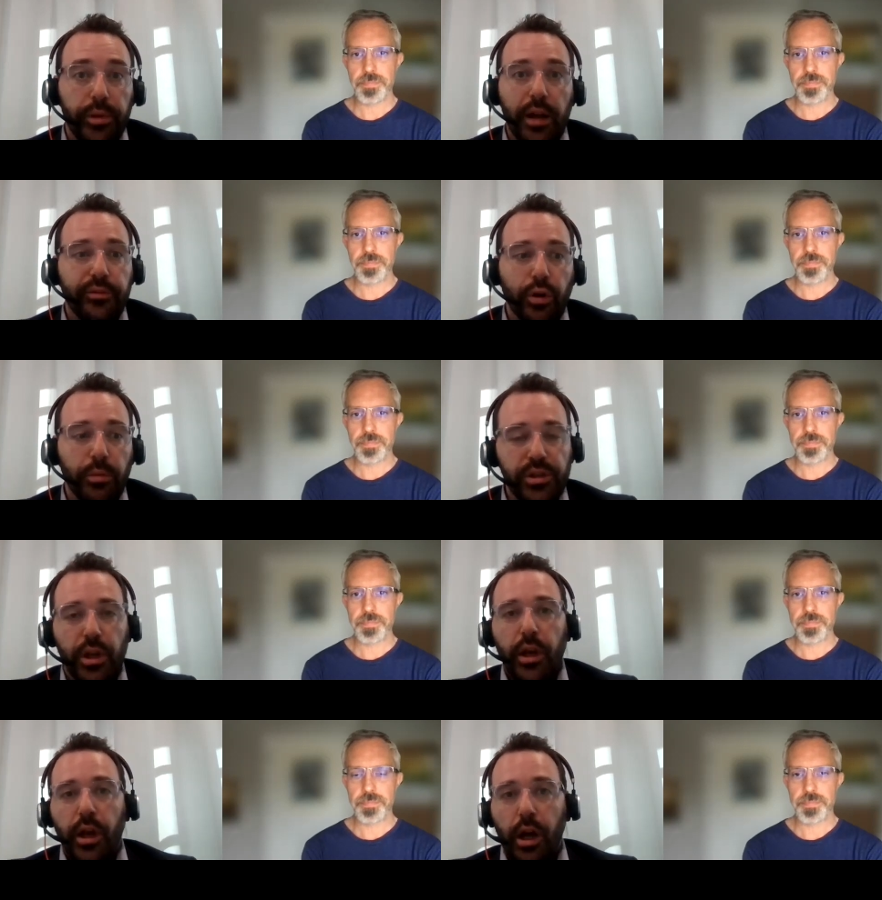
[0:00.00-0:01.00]
Speaker 1: platforms,
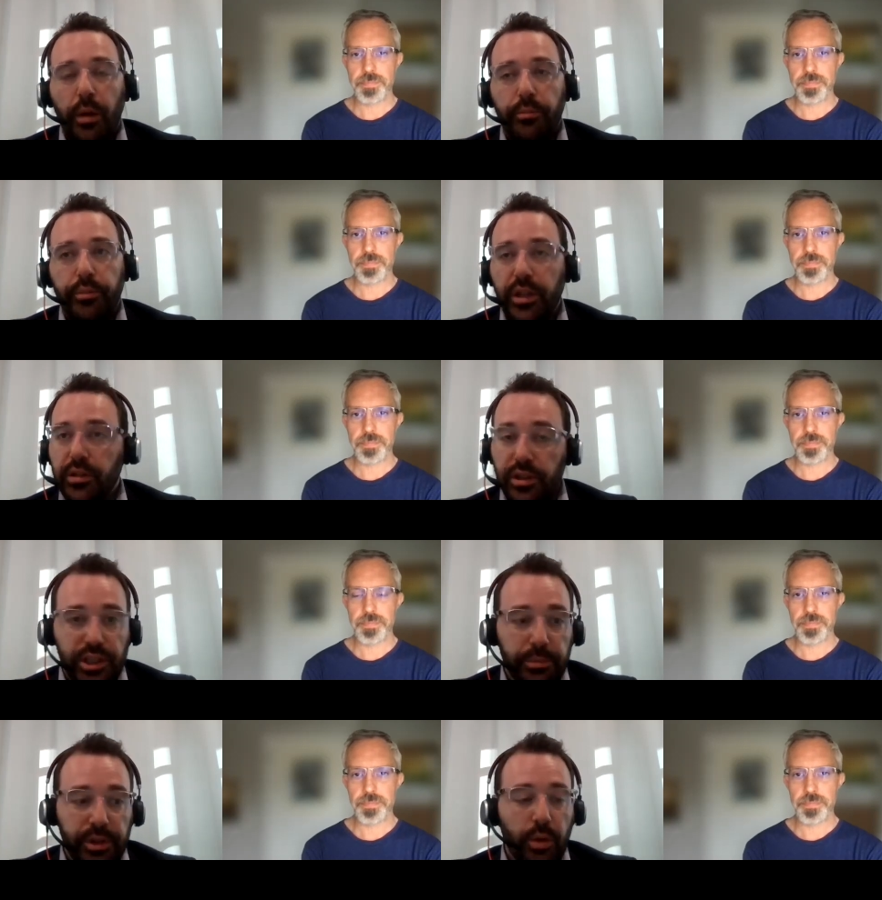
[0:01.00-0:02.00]
um, be it the C
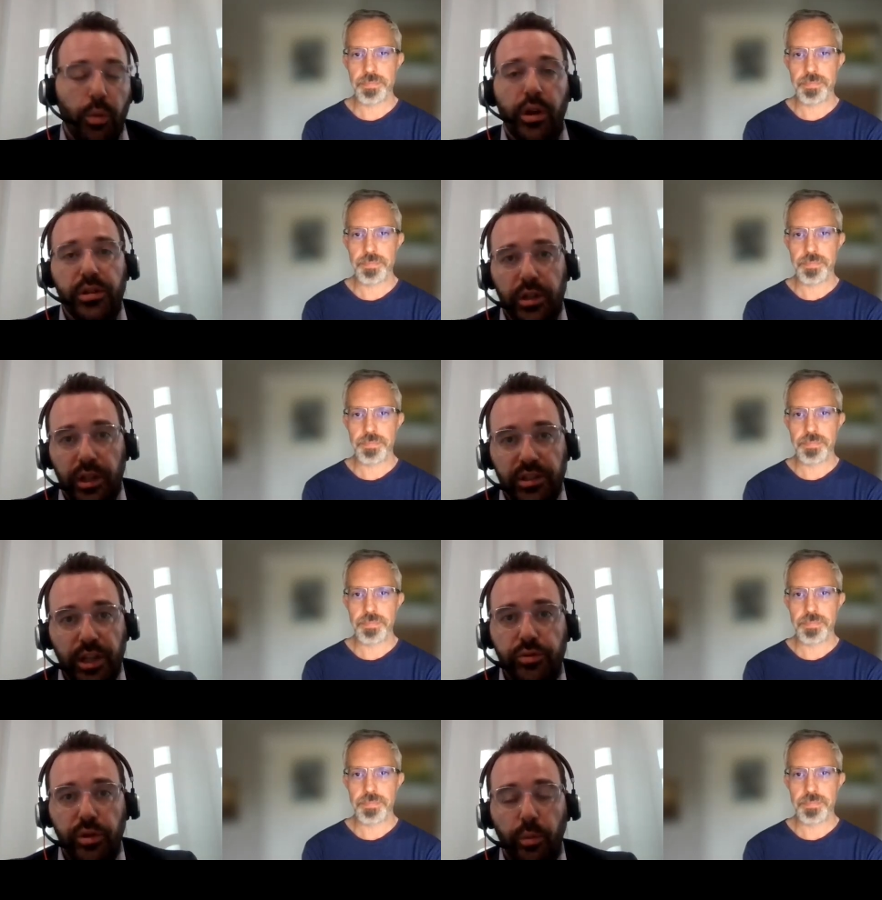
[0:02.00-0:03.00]
B D ones and the
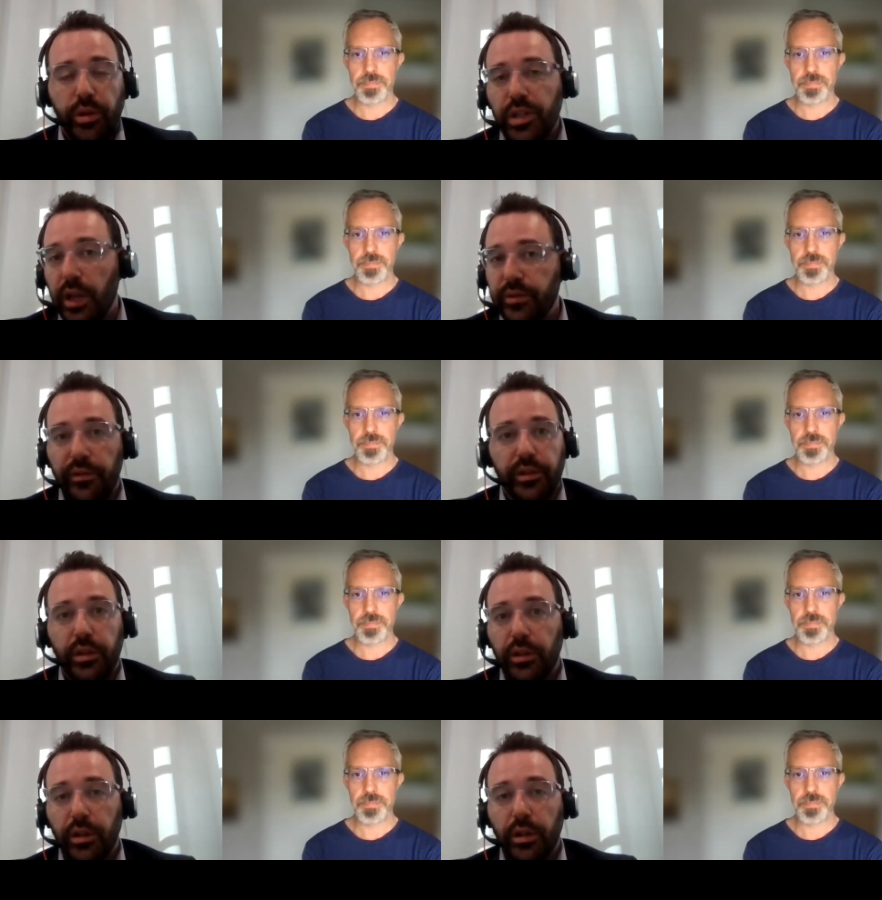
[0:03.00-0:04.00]
accessory ones, have
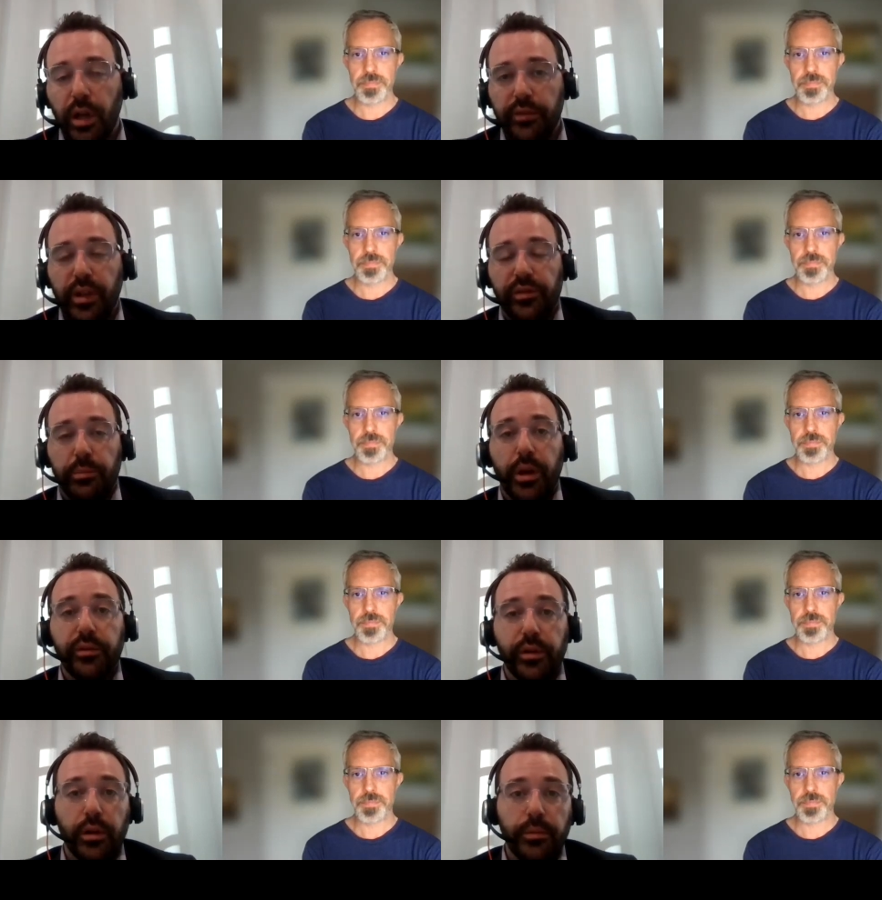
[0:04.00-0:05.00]
definitely uh, have definitely
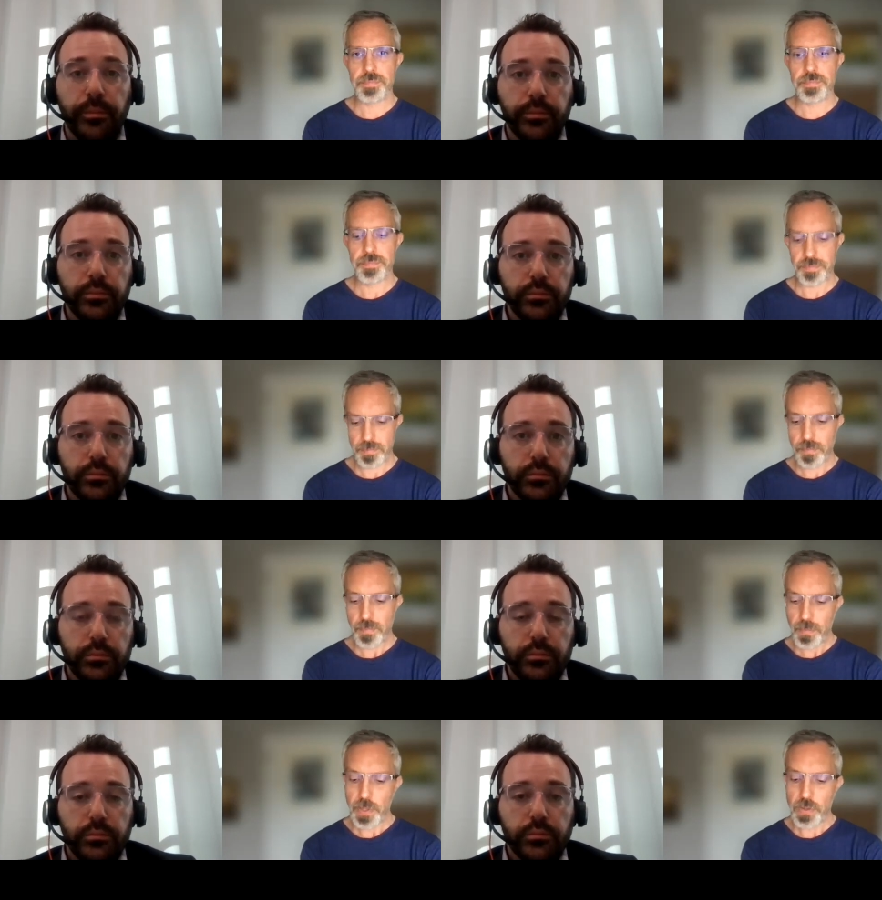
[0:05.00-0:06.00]
benefited.
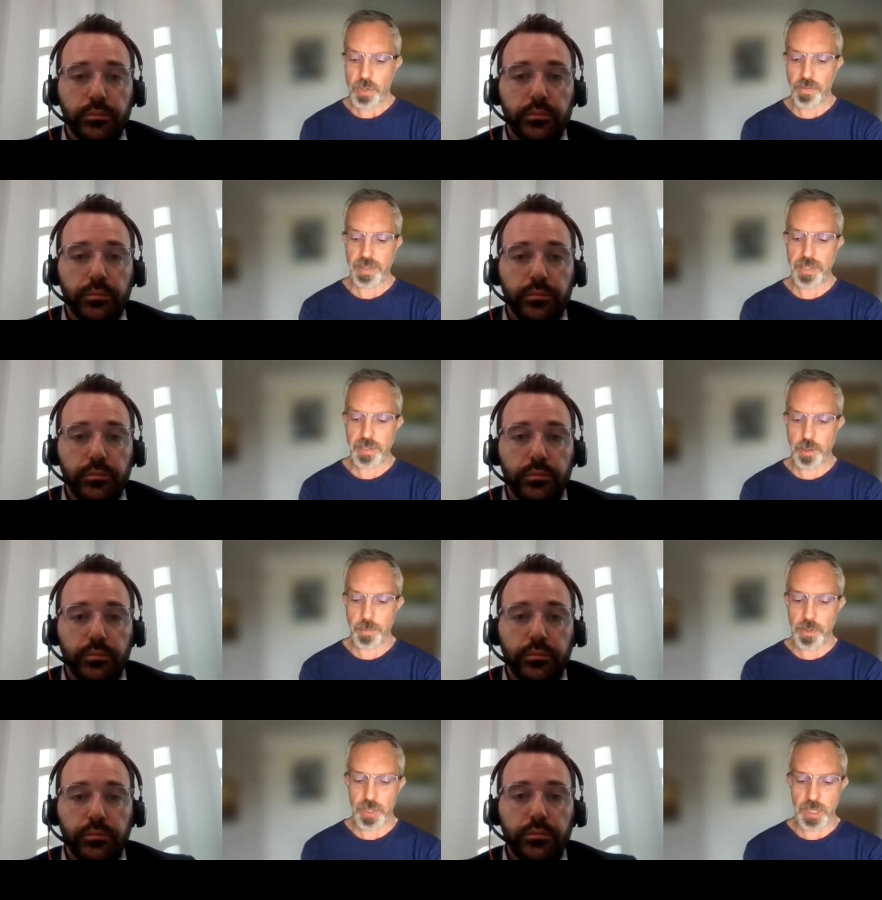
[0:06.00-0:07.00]
Speaker 2: So you've got the
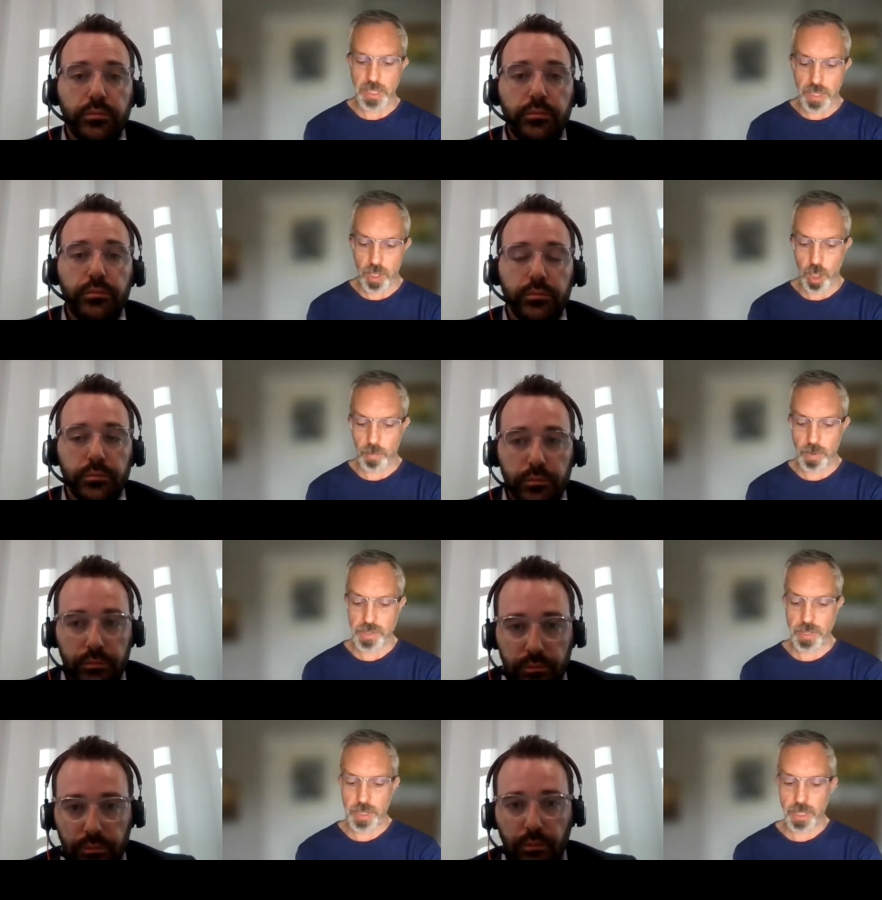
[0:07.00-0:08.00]
distribution, the
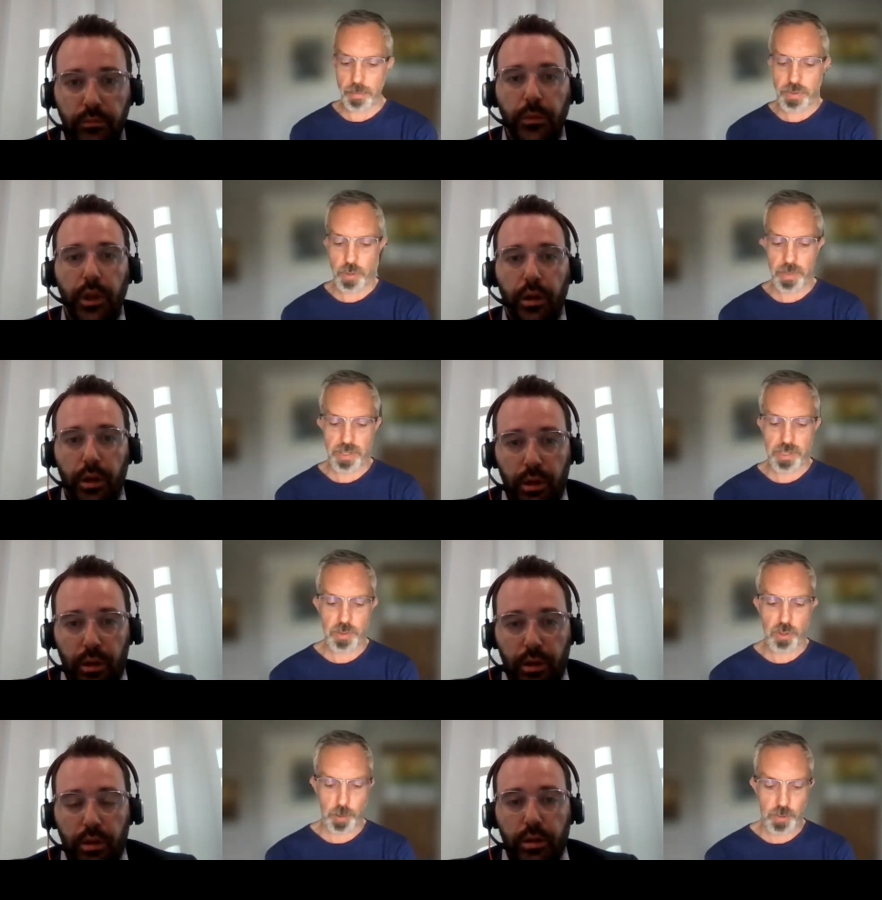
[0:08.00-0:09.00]
e-commerce, and then I'm assuming a
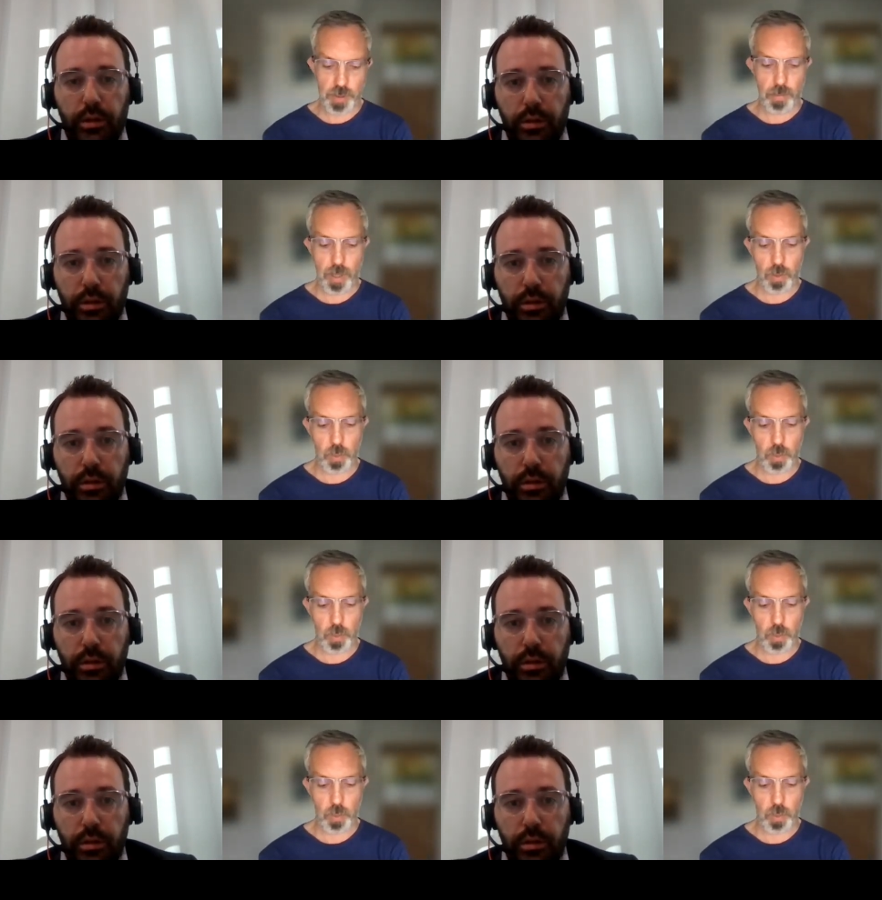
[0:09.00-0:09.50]
subscription model